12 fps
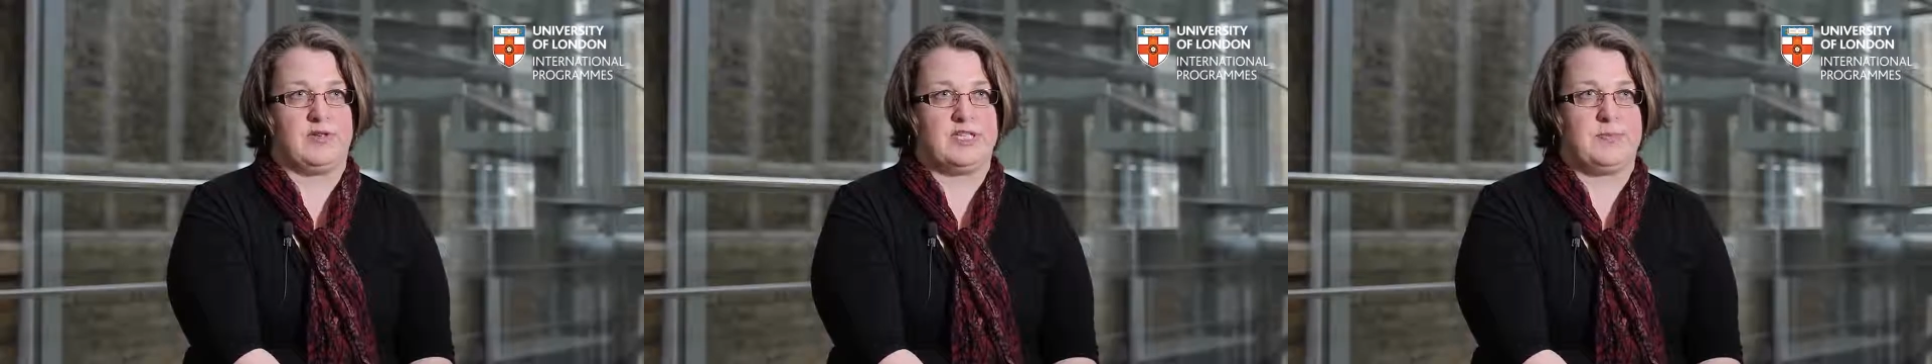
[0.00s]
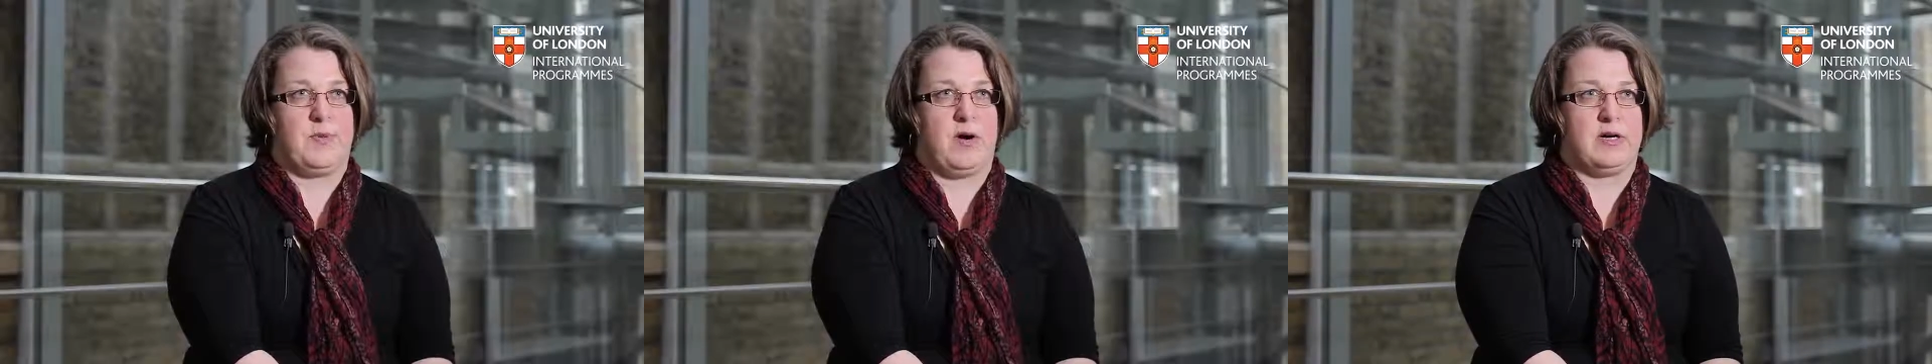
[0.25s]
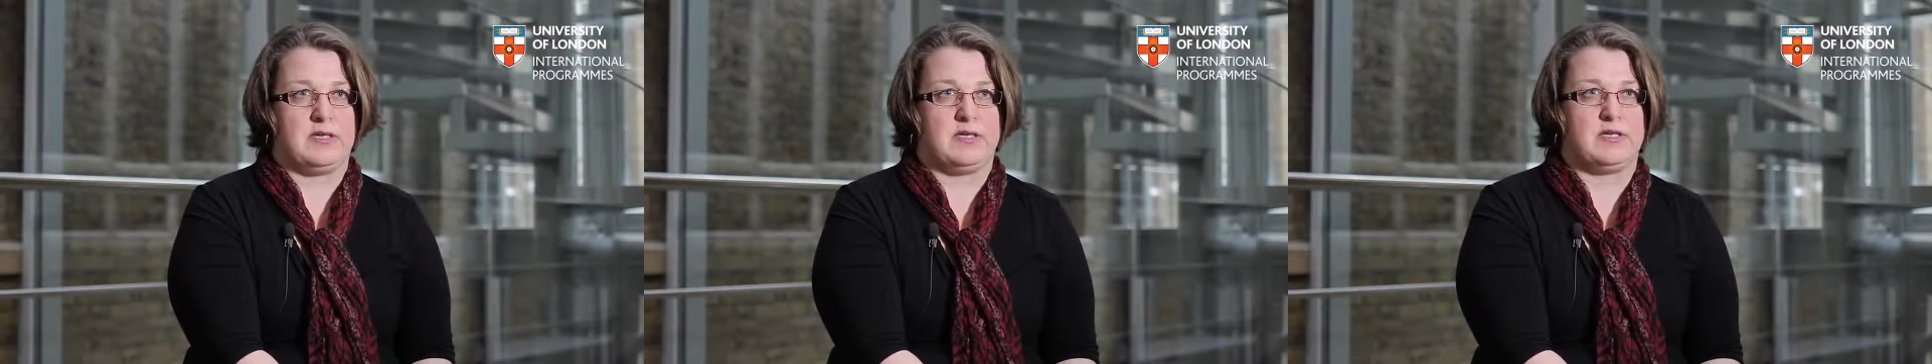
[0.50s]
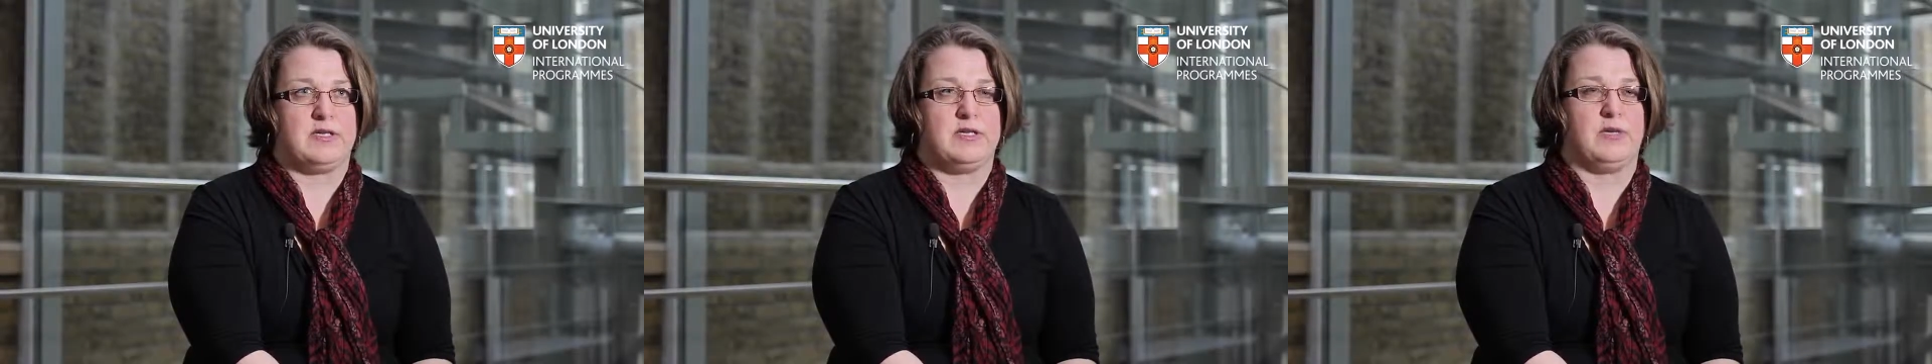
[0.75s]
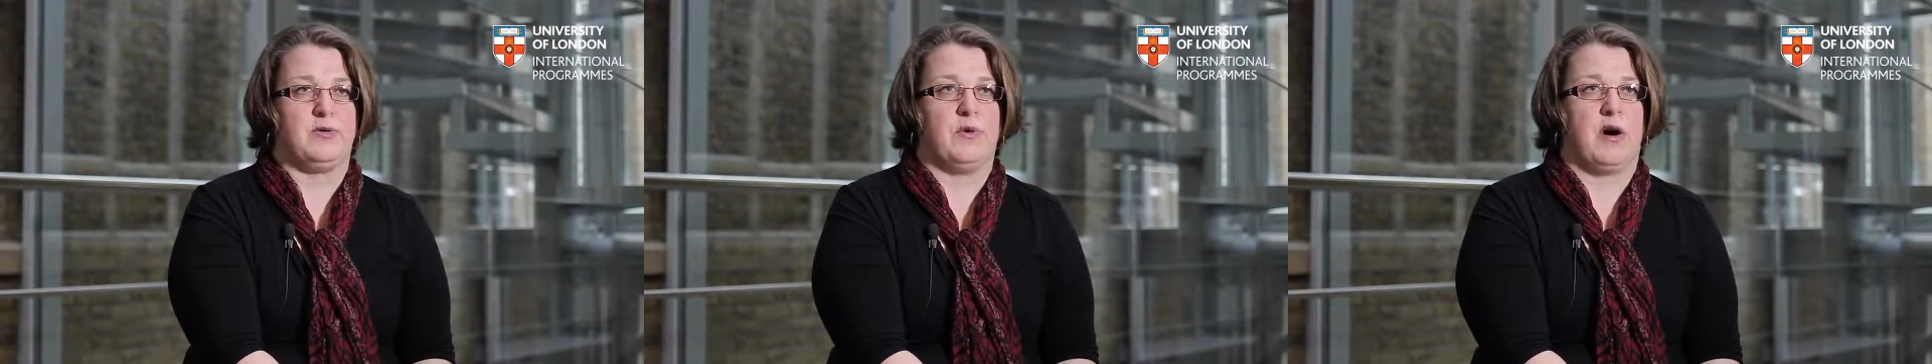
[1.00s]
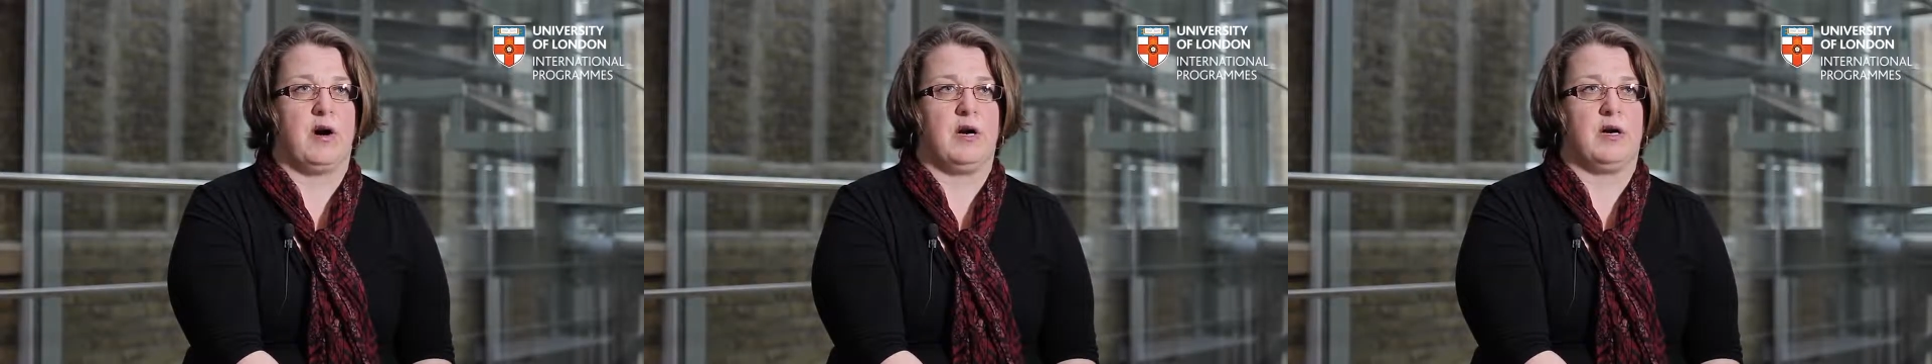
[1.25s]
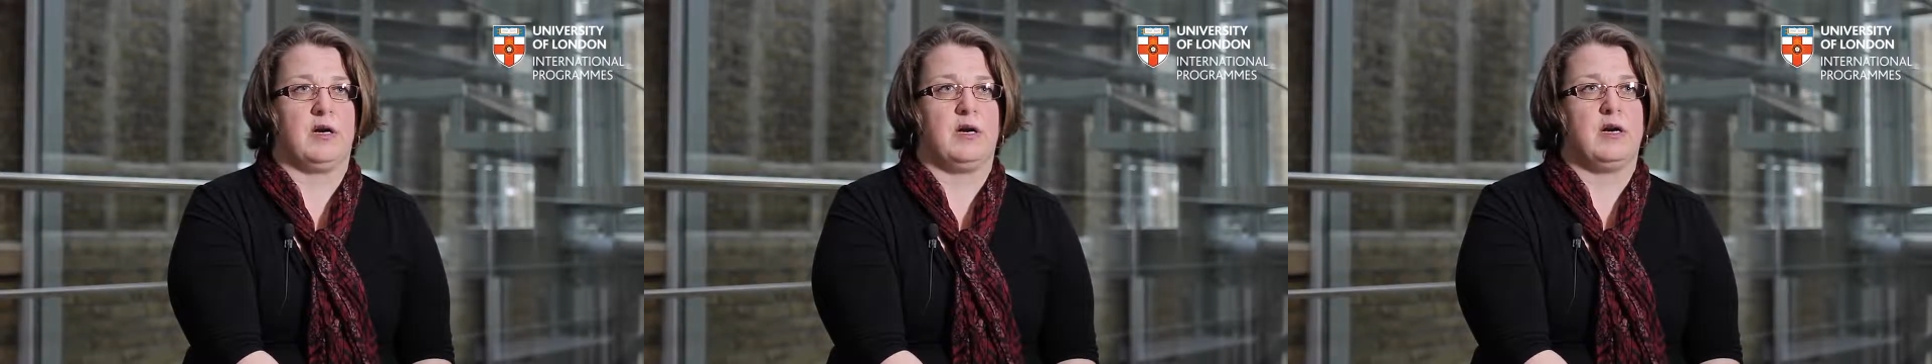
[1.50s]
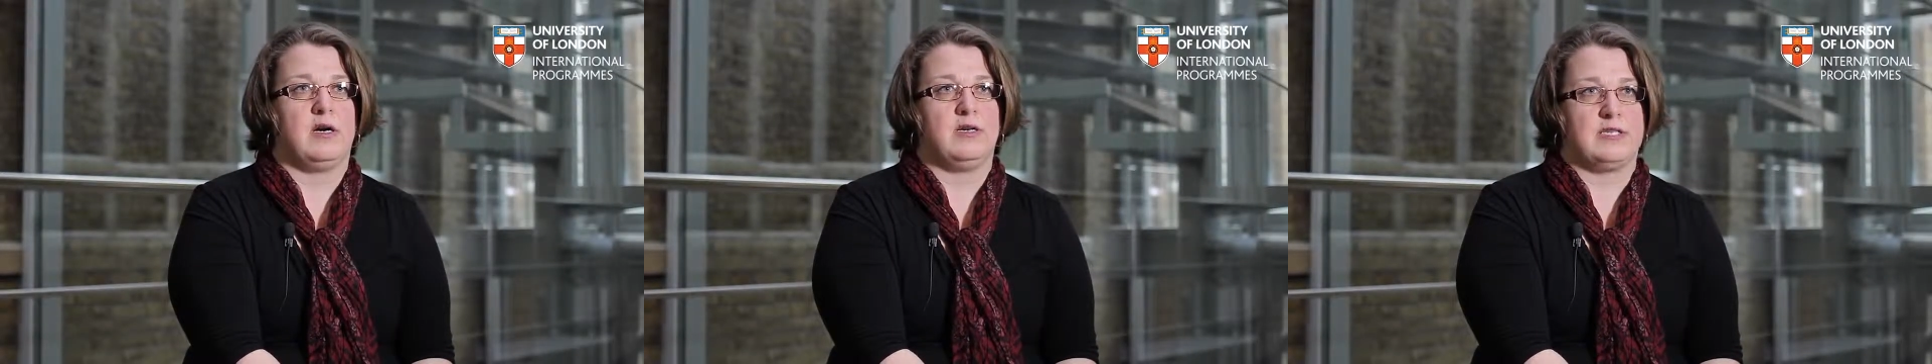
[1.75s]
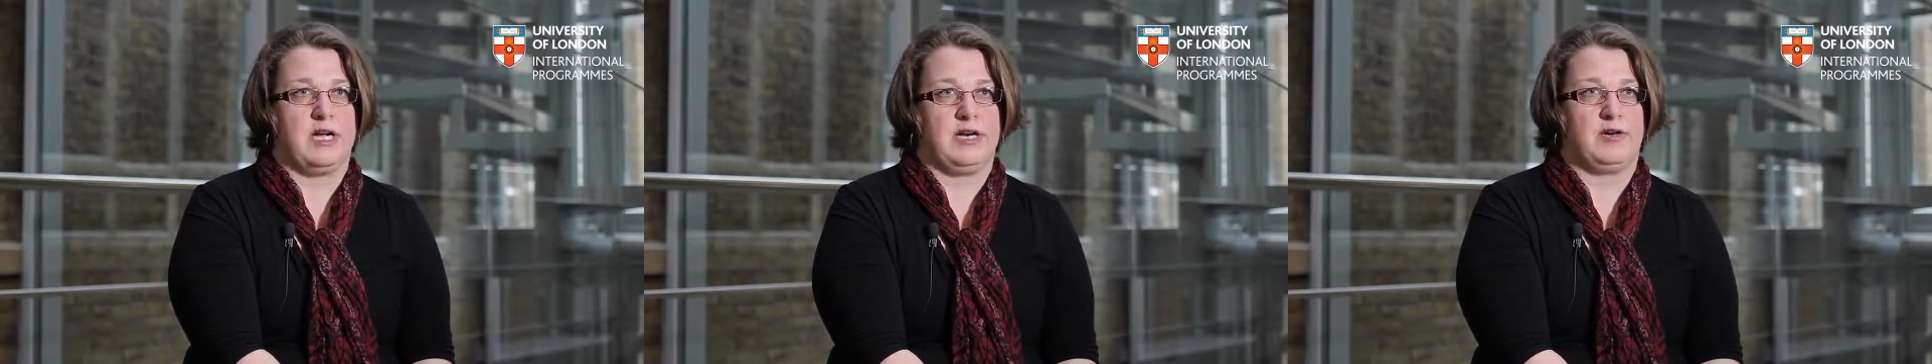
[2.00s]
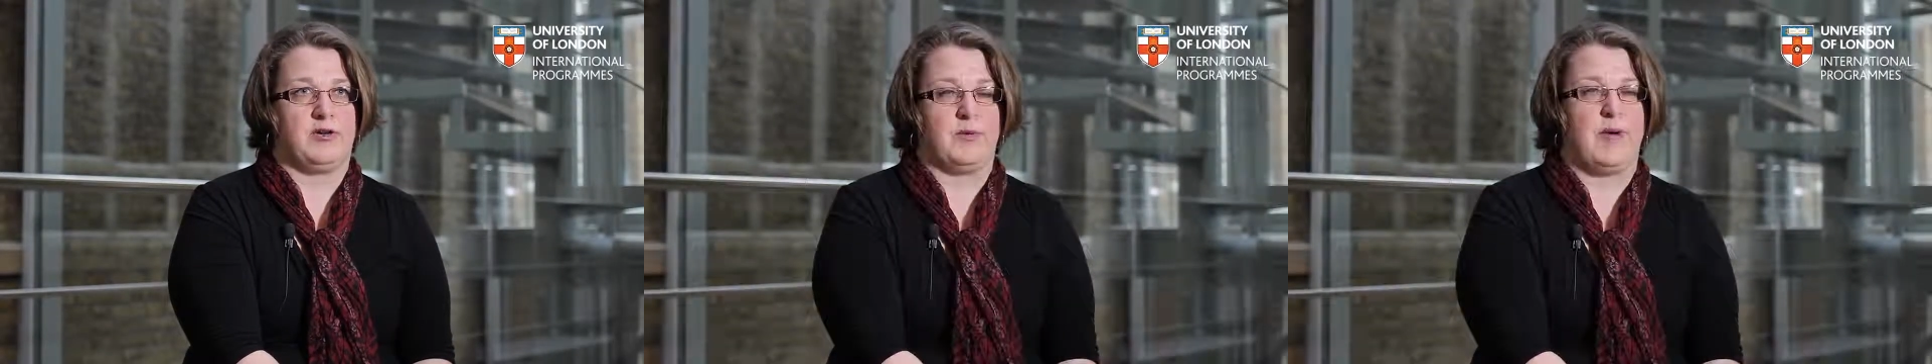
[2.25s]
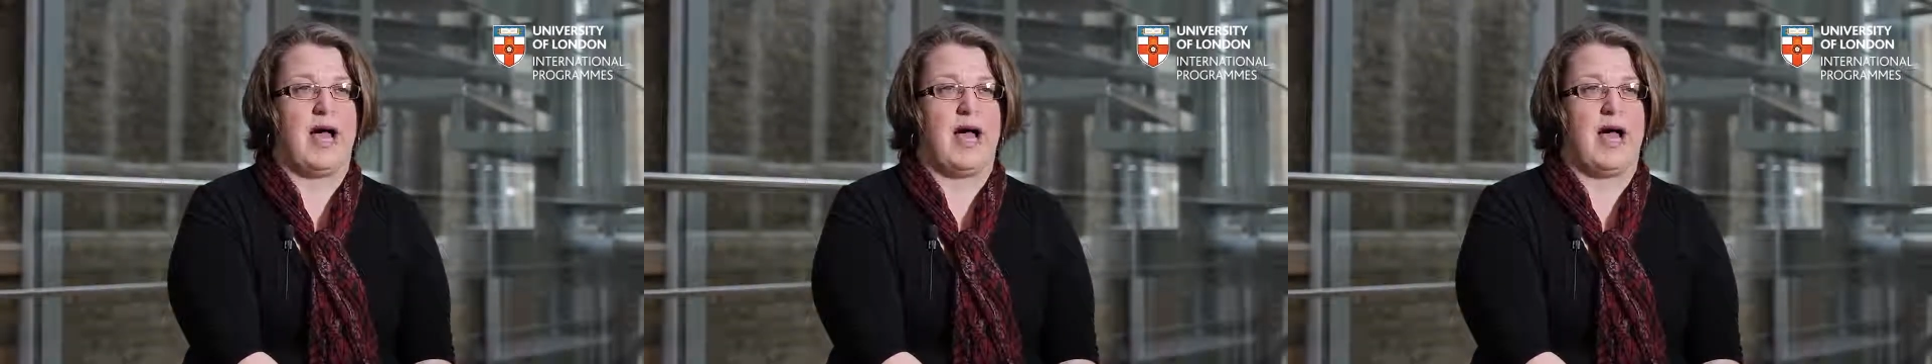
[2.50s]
response to our study group,